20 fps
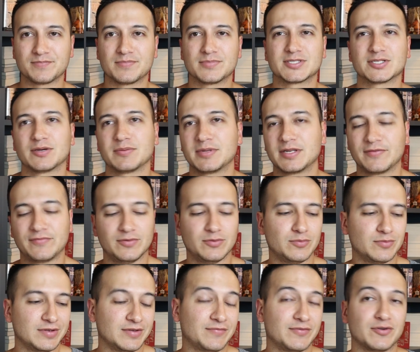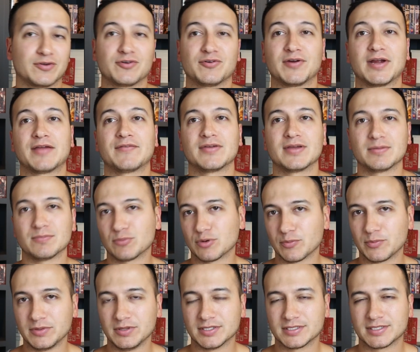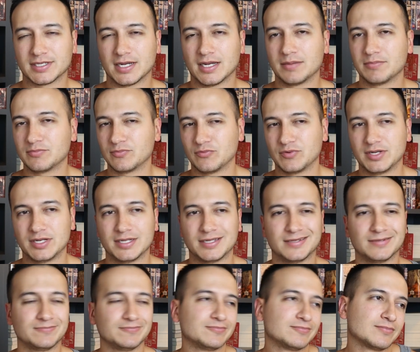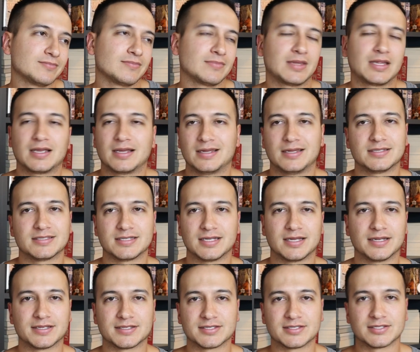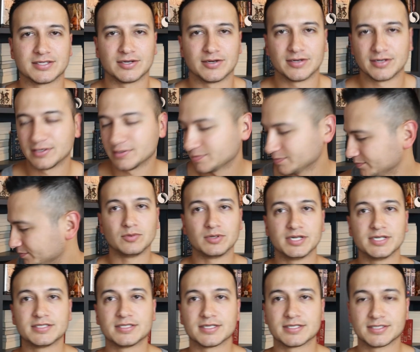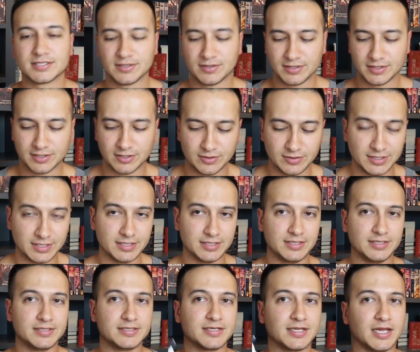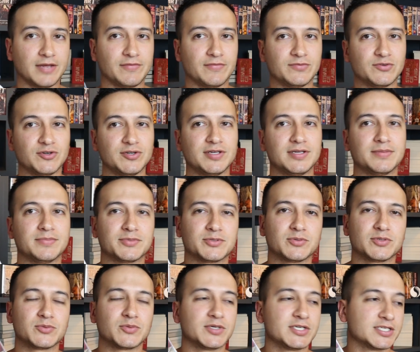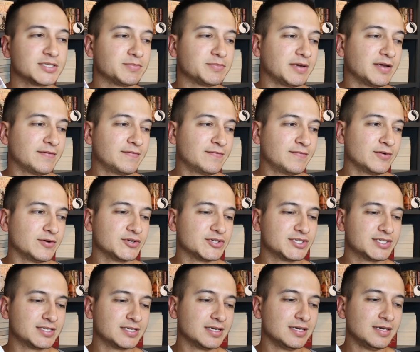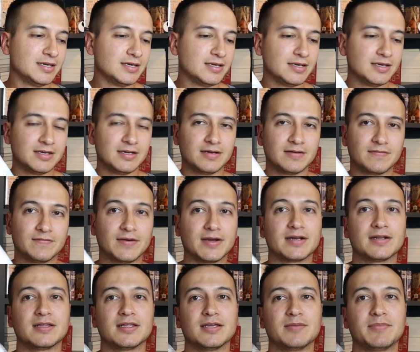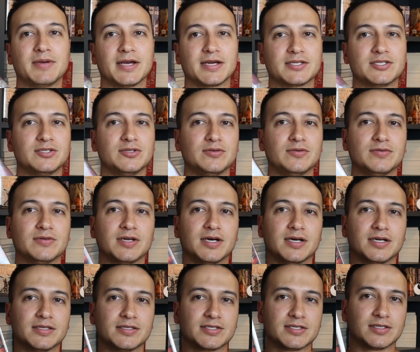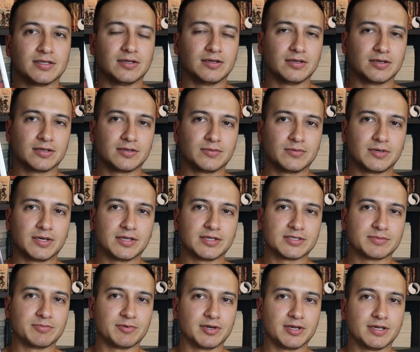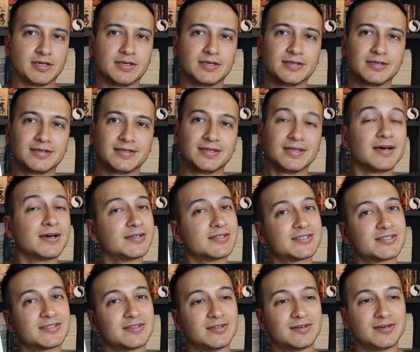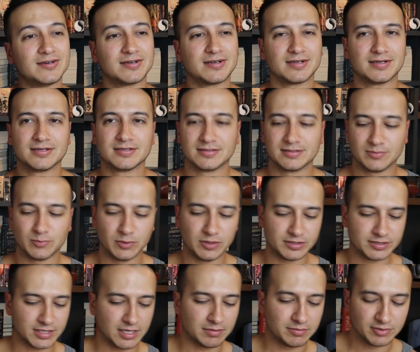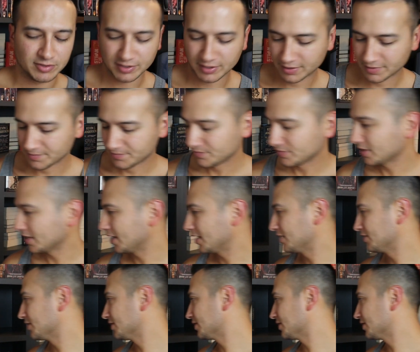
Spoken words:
So I mean, if you're craving more Wheel of Time, read it. It's not necessary. What is necessary though is Knife of Dreams, which was my first, finally back to non-slog. Wow, that's bright. Non-slog Wheel of Time book, and